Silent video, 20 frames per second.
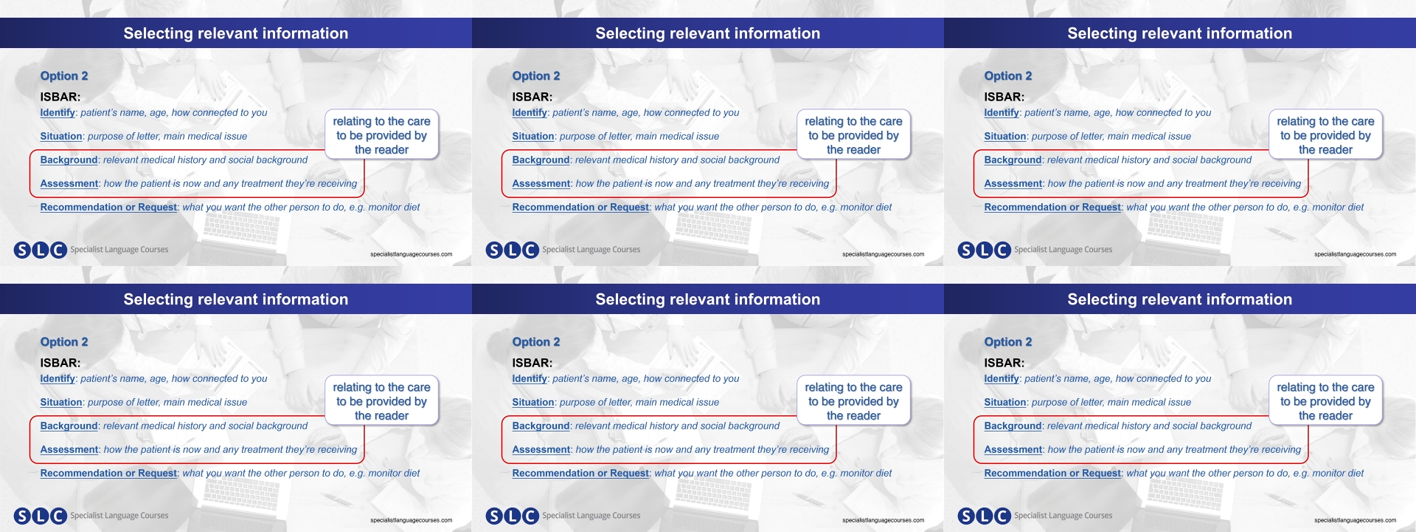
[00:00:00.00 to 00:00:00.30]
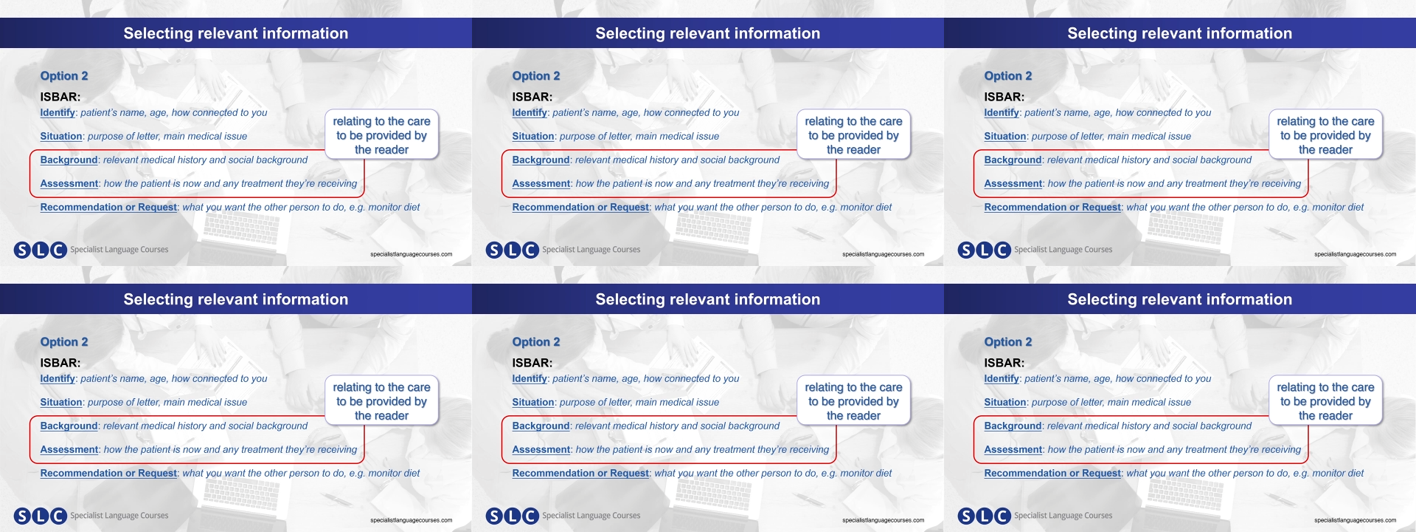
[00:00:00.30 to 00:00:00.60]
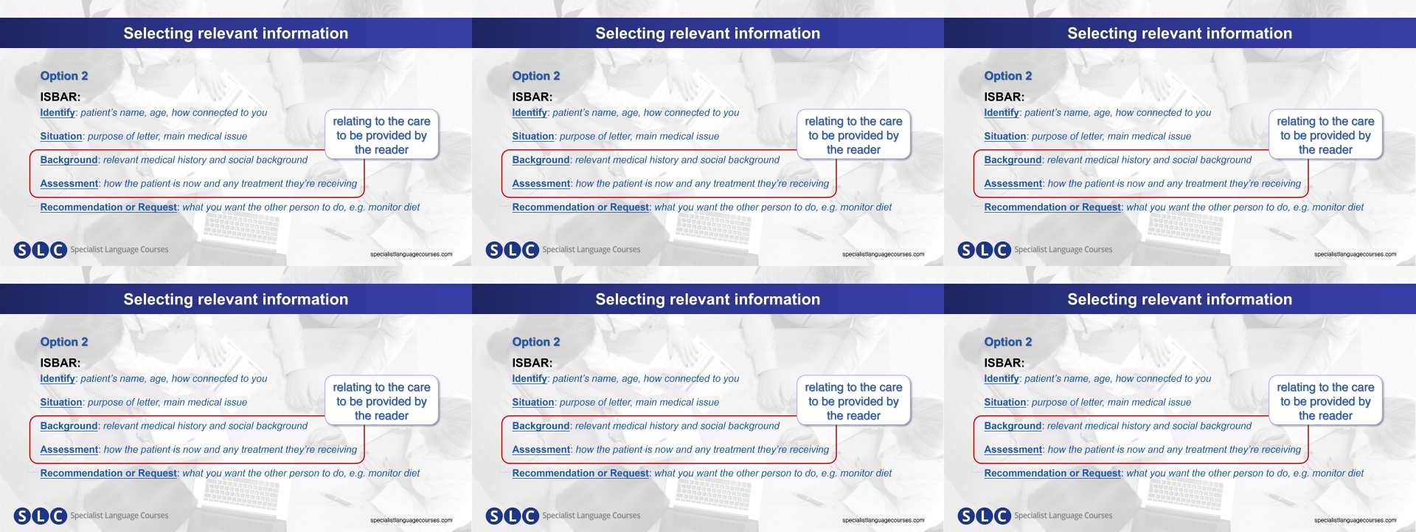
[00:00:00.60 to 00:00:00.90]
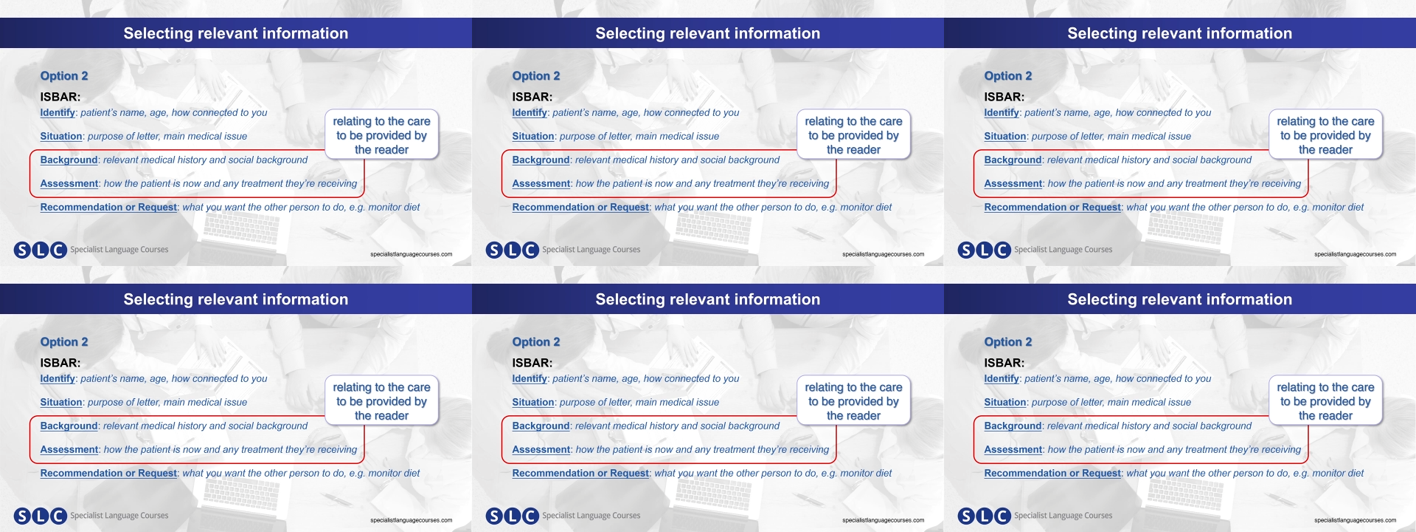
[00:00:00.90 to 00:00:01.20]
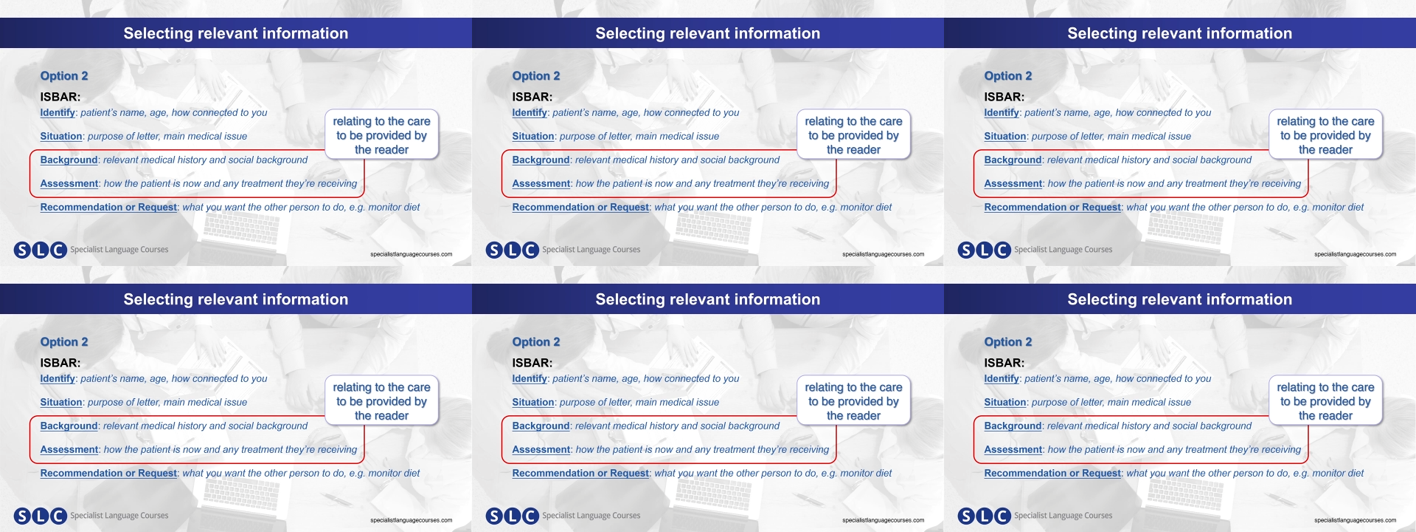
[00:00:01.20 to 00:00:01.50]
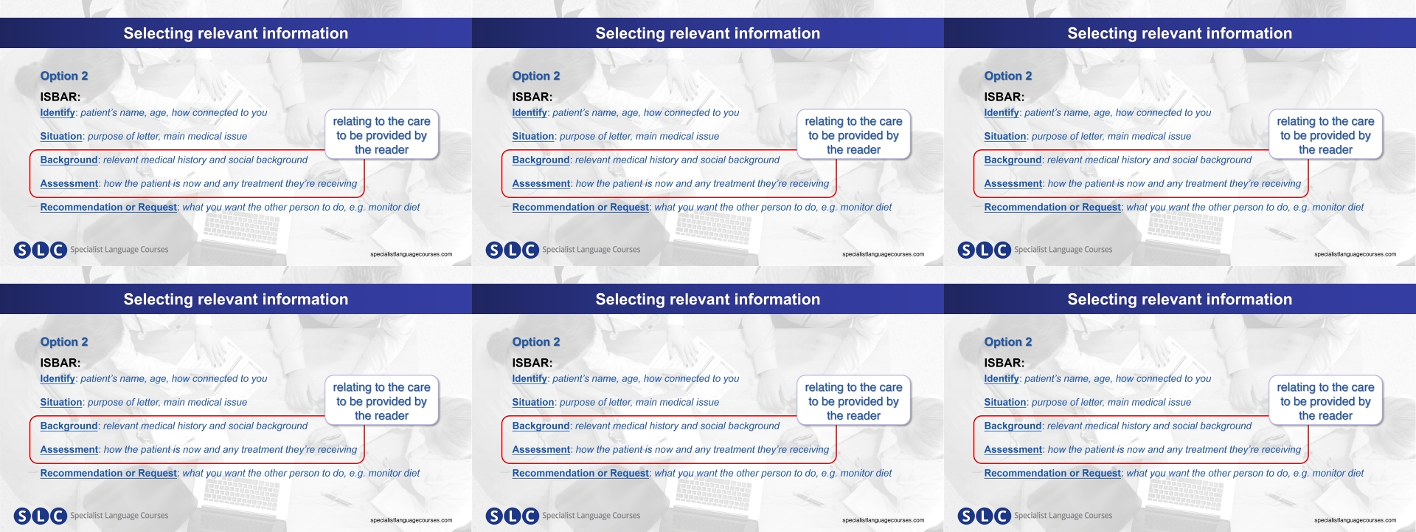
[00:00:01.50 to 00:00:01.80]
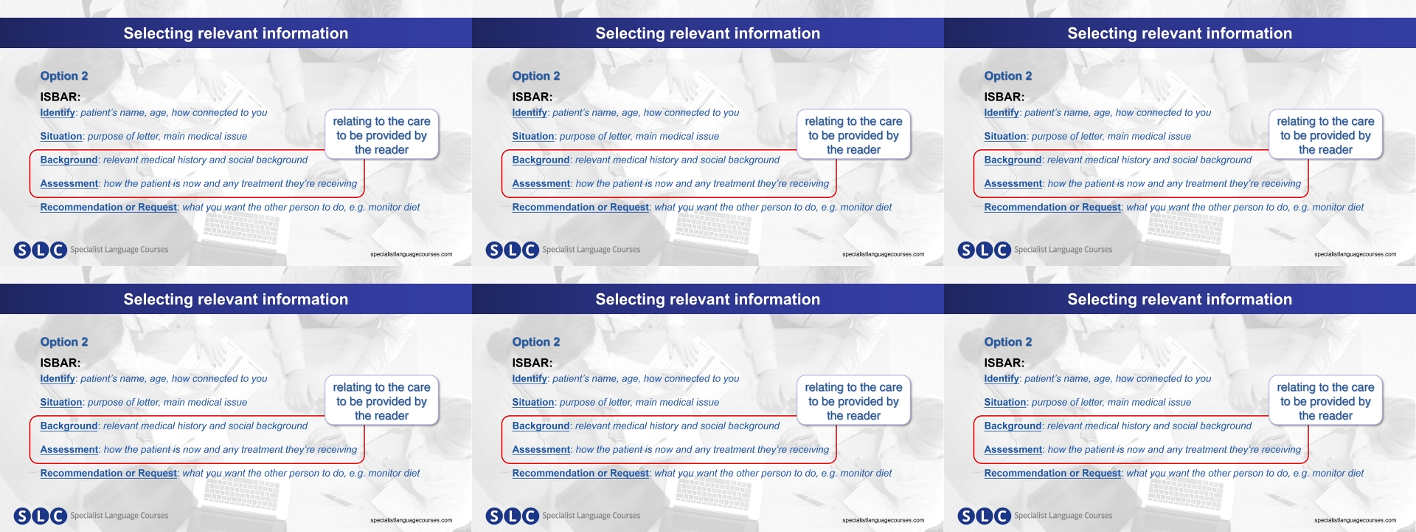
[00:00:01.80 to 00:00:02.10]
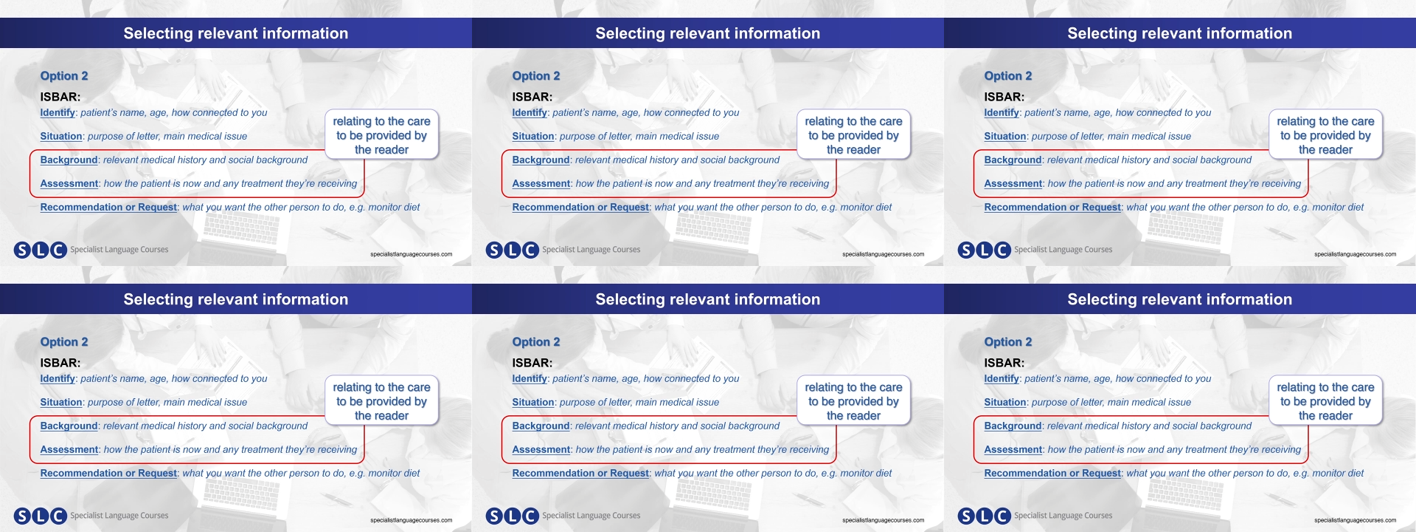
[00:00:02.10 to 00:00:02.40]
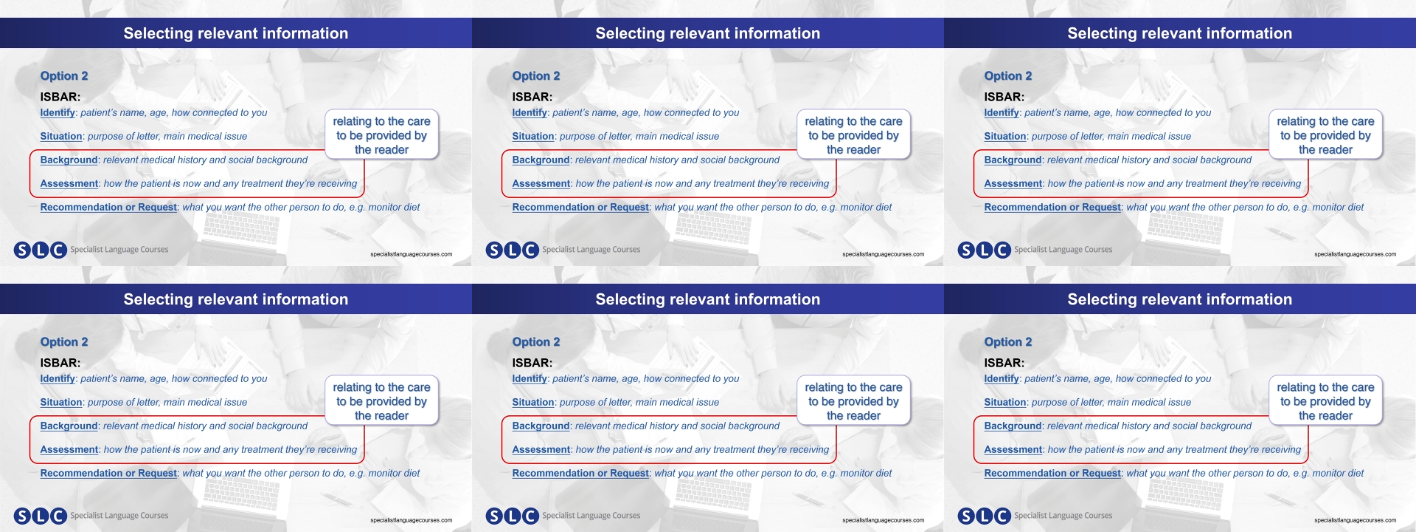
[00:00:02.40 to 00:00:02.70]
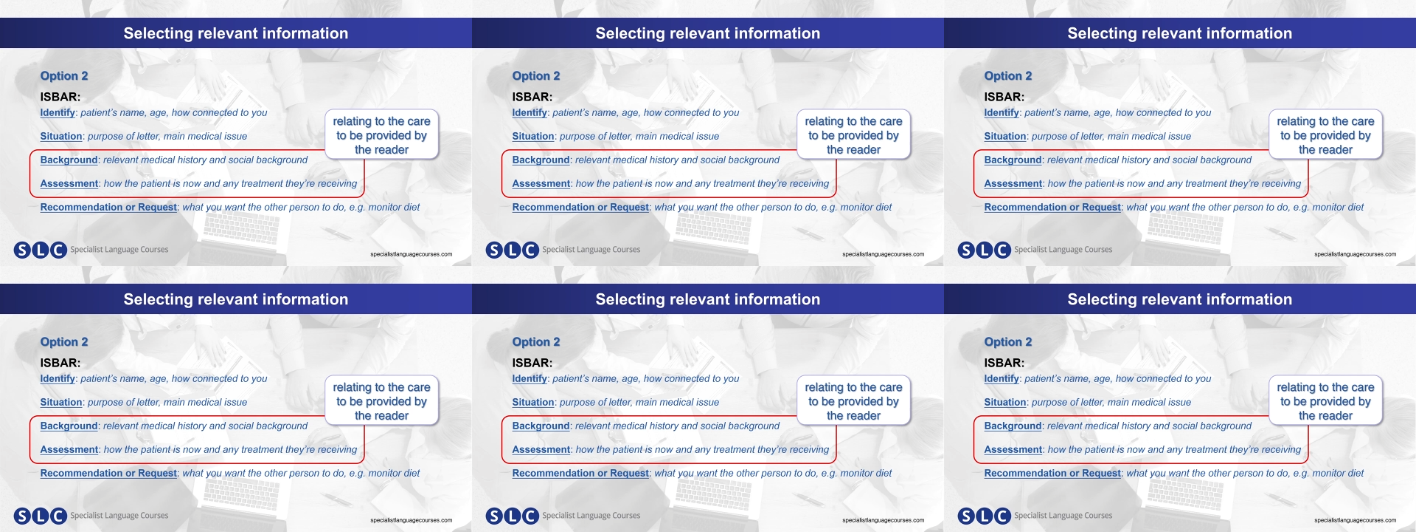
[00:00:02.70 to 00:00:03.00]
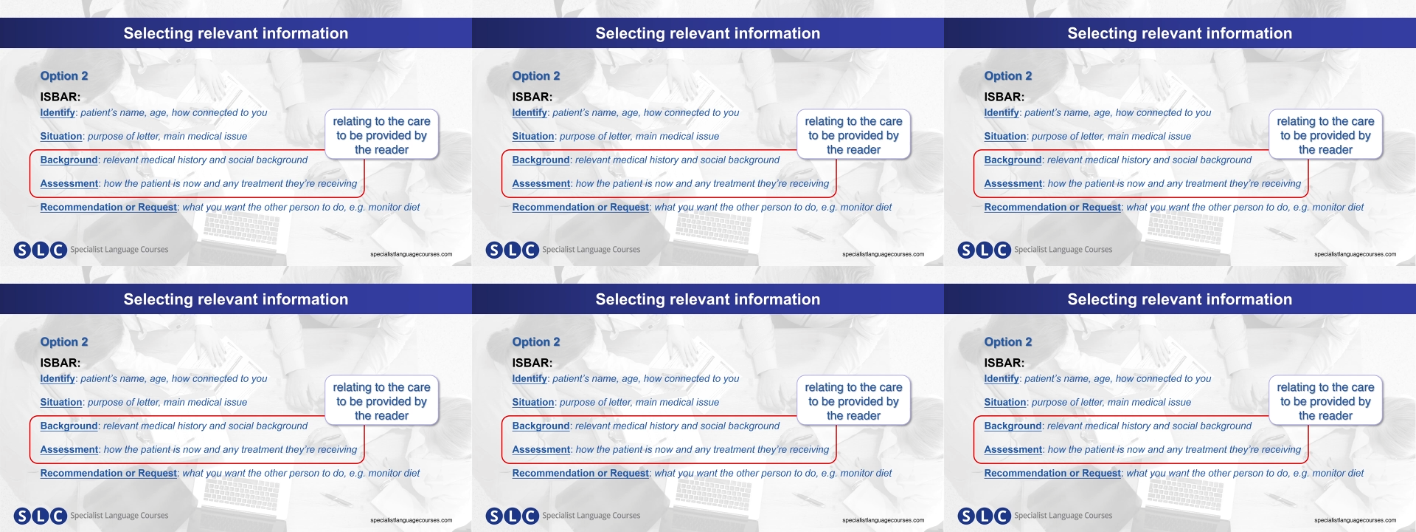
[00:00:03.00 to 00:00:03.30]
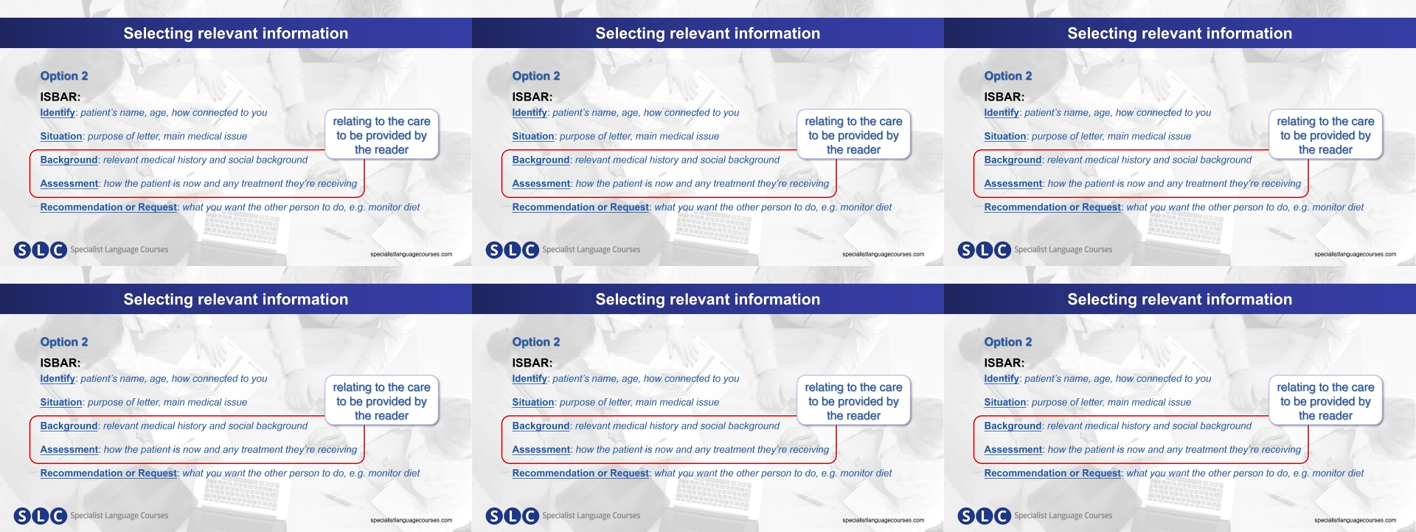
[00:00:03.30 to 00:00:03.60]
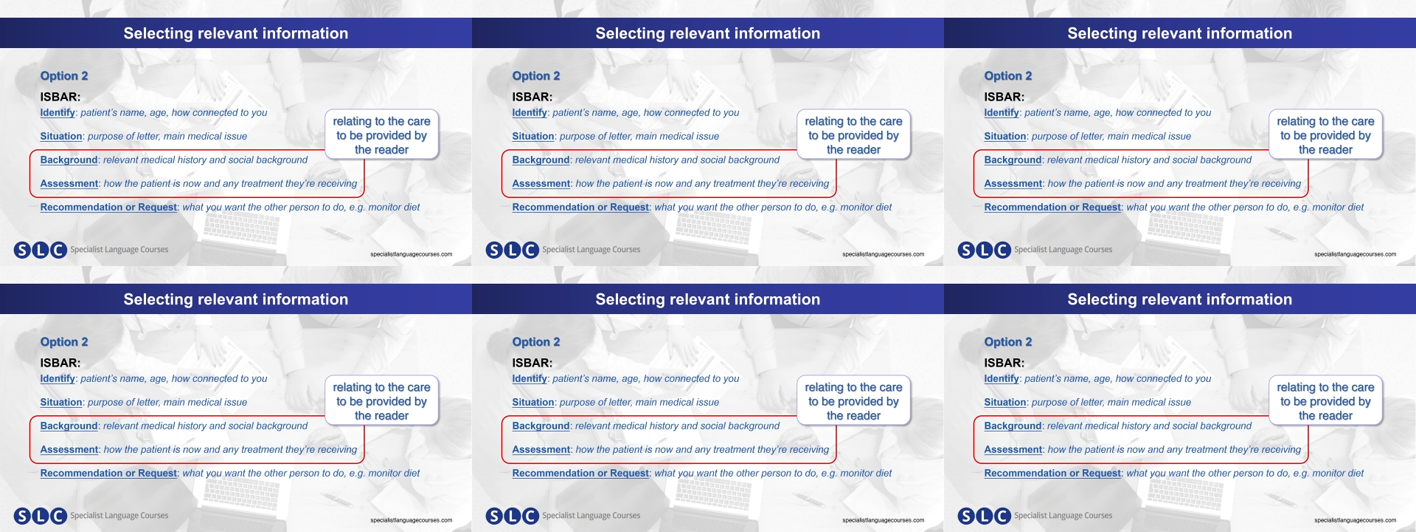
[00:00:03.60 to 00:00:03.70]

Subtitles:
No face is visible, so there are no lips to read.